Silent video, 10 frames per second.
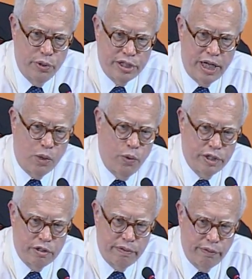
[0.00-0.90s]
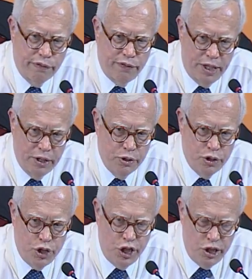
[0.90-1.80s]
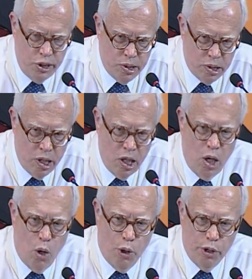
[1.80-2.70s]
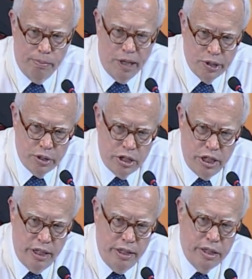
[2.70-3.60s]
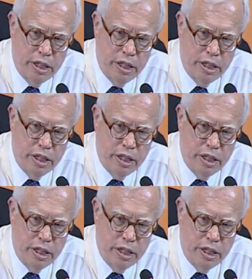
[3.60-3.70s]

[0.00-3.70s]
it's not a question of your father's genes or your mother's genes.